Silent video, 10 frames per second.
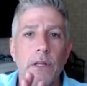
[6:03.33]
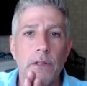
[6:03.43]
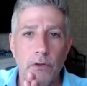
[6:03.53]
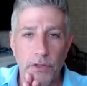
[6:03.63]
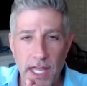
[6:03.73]

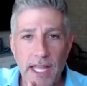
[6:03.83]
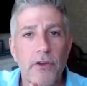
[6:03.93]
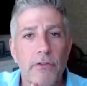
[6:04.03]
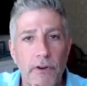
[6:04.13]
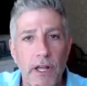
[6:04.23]
you'll thank
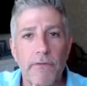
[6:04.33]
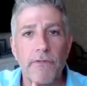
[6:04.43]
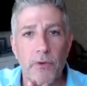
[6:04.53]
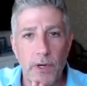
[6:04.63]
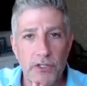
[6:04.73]
your friend for
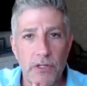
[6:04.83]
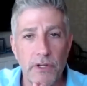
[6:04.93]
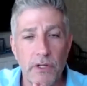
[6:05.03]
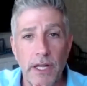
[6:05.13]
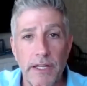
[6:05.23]
the rest of
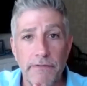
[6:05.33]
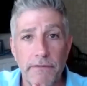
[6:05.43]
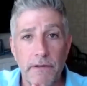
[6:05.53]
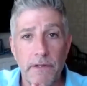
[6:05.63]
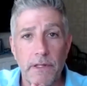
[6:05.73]
your
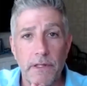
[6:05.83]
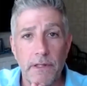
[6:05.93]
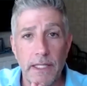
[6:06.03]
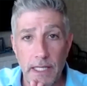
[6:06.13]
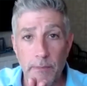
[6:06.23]
life
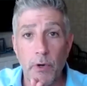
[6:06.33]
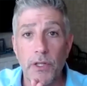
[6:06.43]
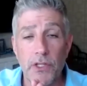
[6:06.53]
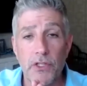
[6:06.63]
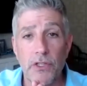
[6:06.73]
that they
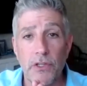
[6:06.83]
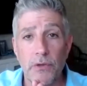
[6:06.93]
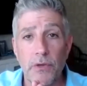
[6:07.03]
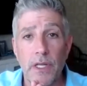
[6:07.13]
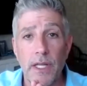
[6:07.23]
brought this to
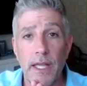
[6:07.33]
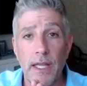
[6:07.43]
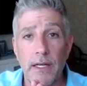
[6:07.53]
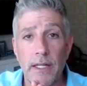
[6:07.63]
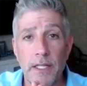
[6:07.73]
you.
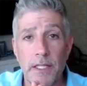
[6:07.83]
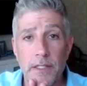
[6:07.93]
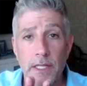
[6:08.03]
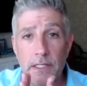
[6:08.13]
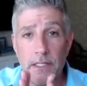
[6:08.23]
And it's
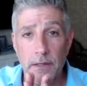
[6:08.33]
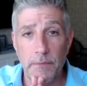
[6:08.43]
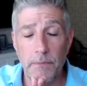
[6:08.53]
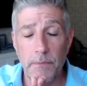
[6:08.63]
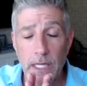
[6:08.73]

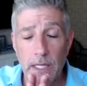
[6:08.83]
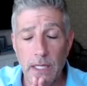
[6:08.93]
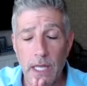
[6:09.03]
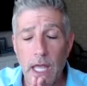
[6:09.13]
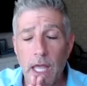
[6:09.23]

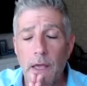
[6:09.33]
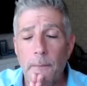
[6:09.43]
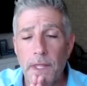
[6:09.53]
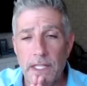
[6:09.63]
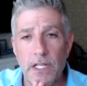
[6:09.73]

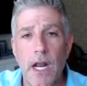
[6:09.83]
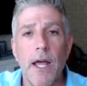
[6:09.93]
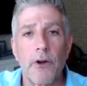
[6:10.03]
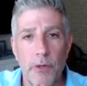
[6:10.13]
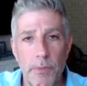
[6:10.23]
an
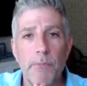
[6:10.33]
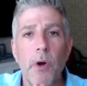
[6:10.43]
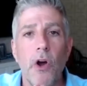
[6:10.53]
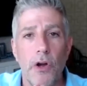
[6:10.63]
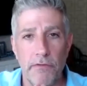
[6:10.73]
honor to be
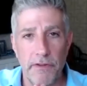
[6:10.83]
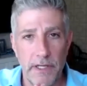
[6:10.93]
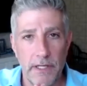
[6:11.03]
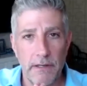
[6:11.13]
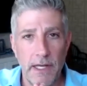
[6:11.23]
part of
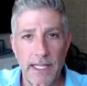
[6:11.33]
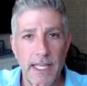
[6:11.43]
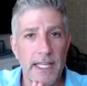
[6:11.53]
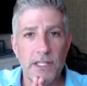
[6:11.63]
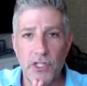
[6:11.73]
it. I
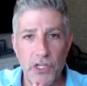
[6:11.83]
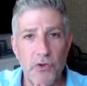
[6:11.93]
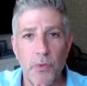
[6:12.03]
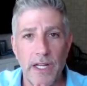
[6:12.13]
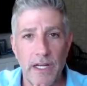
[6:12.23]
can't see
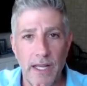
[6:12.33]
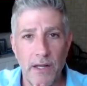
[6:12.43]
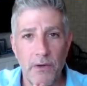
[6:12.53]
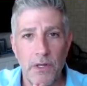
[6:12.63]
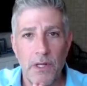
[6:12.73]
you right
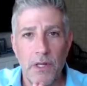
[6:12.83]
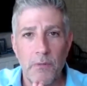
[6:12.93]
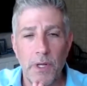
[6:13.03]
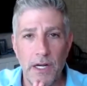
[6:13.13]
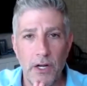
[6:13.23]
now,
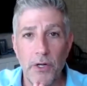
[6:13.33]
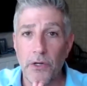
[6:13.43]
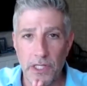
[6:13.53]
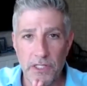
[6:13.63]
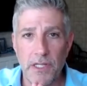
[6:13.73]
but I know
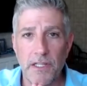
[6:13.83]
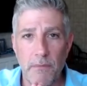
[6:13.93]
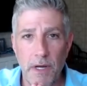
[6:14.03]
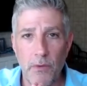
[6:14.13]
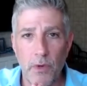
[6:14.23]
you're listening to
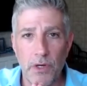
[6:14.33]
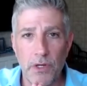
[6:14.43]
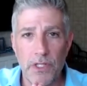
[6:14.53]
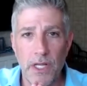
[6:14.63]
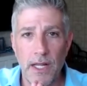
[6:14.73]
my
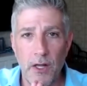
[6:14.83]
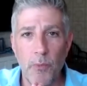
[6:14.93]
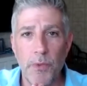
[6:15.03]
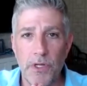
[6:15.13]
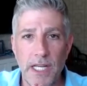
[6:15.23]
words, and I
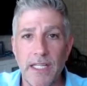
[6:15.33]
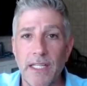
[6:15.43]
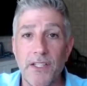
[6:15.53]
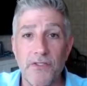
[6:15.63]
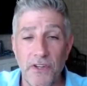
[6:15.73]
hope you're
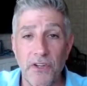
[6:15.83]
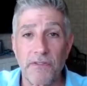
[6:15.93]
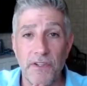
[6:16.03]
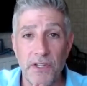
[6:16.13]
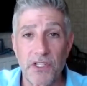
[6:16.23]
taking this very,
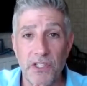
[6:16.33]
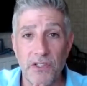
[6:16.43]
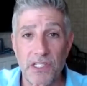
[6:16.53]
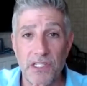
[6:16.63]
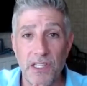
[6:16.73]
very
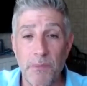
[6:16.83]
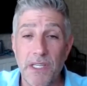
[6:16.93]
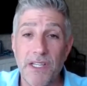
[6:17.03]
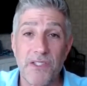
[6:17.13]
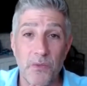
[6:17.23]
seriously,
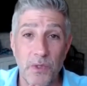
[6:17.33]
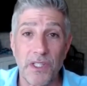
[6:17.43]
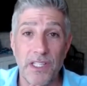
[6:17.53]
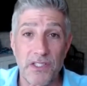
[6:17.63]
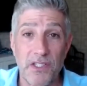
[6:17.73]
because it
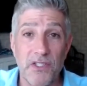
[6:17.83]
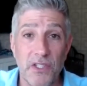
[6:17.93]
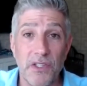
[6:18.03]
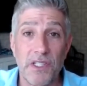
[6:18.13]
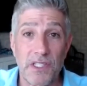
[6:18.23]
really is a
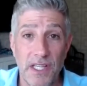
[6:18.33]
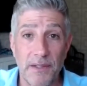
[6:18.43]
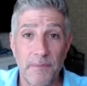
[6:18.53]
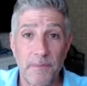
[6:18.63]
serious thing.